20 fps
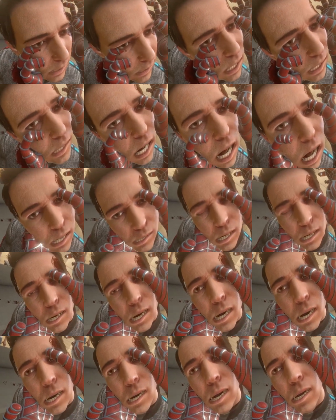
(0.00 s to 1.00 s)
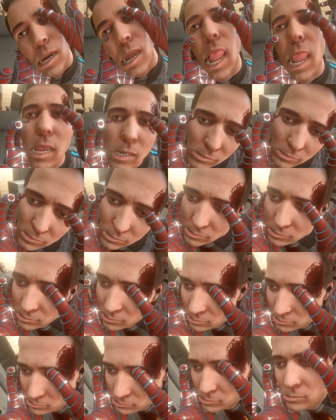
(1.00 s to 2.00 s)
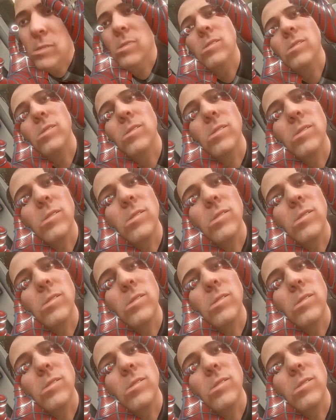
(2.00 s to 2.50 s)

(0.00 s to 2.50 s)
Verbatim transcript: yeah, this guy better be at least moderately